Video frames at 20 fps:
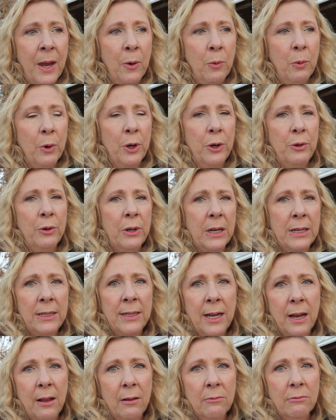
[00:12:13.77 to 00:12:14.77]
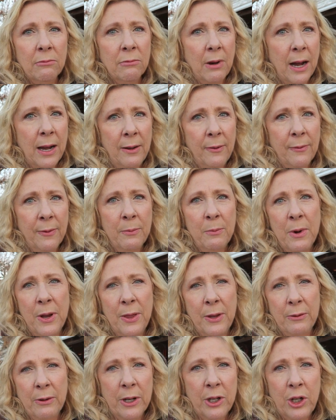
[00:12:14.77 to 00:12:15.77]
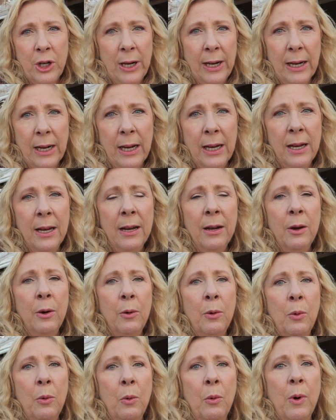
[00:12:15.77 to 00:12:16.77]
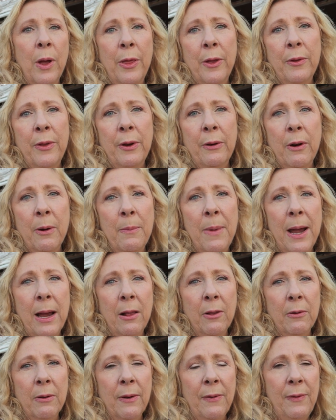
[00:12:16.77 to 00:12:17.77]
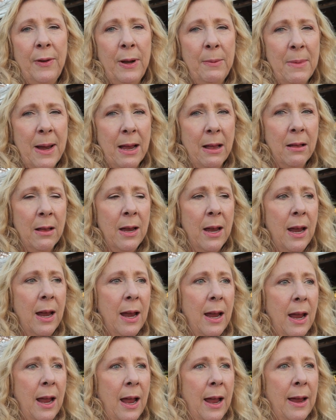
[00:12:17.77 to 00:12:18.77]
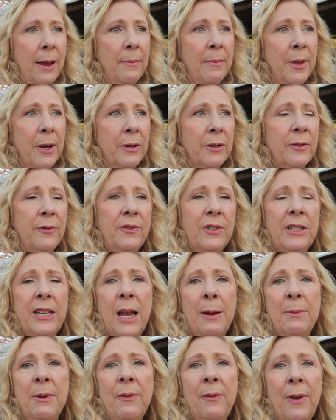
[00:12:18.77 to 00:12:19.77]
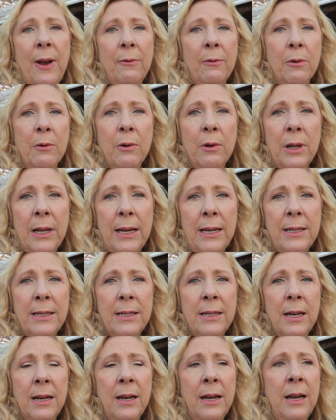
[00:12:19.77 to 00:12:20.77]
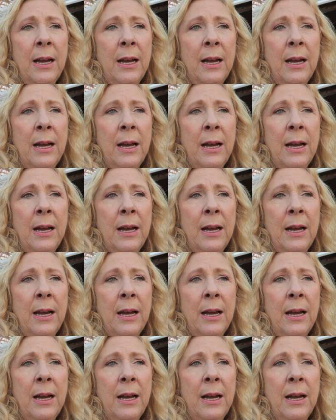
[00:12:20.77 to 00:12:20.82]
where you can tell right from when they're a chick whether they're a male or a female. And there's salmon Faveroles.